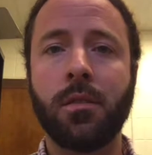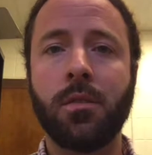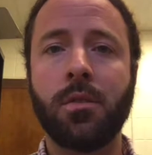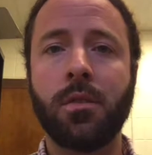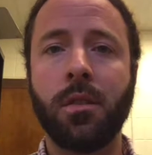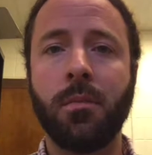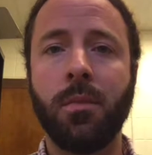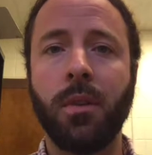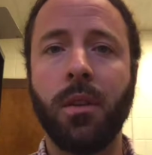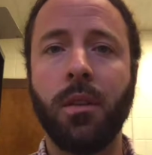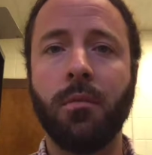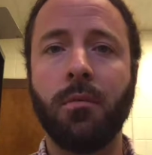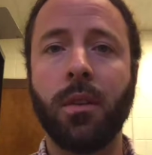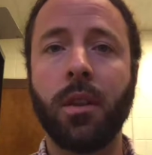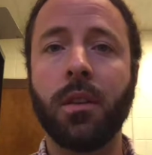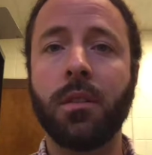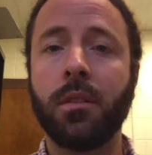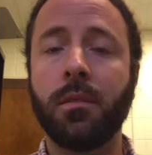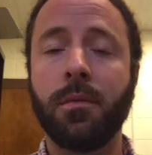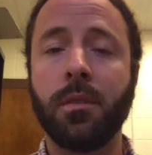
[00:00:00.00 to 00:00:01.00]
should be
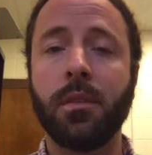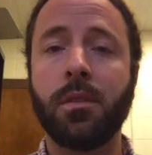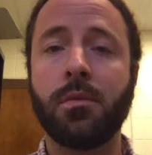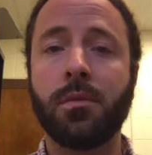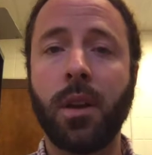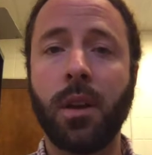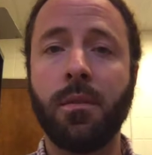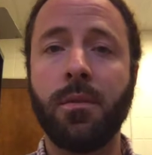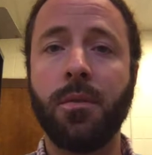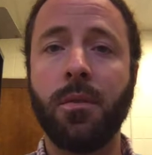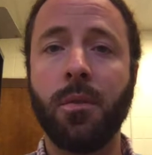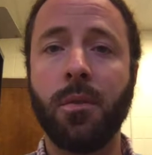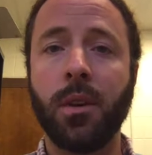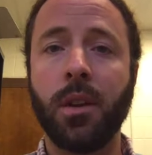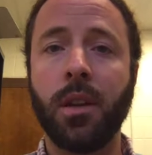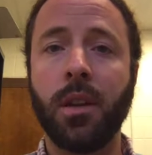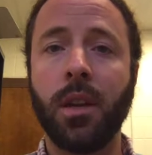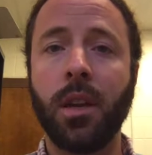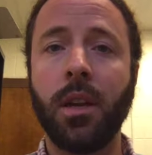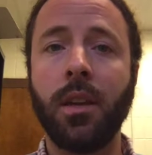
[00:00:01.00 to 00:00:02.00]
relatively straightforward
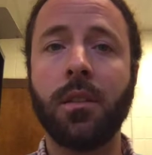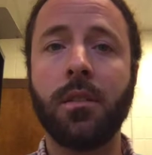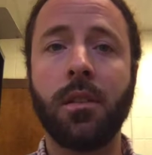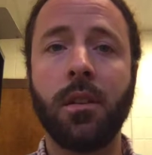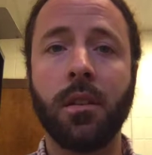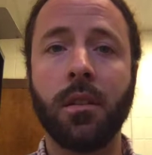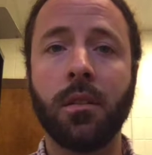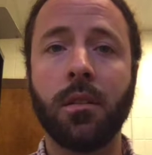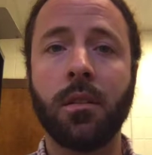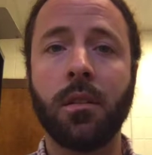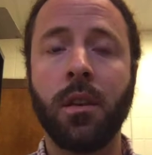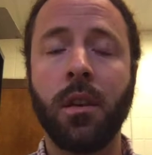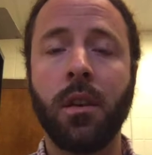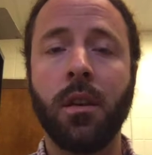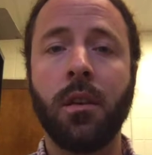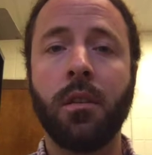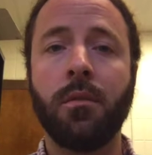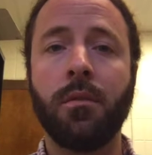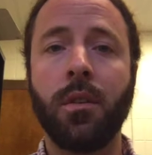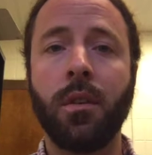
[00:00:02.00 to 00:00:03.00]
and easier
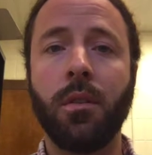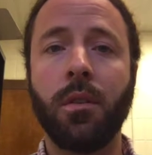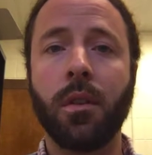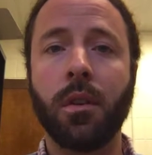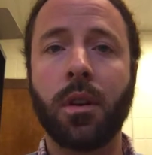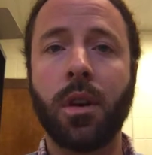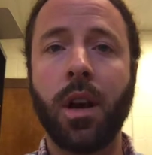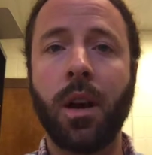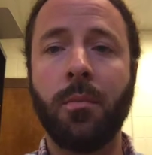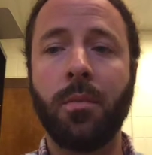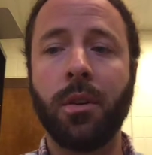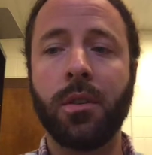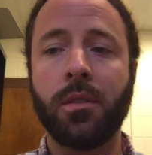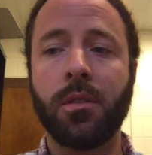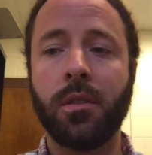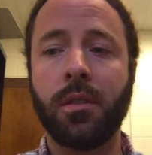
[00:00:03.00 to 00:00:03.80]
for you to accomplish.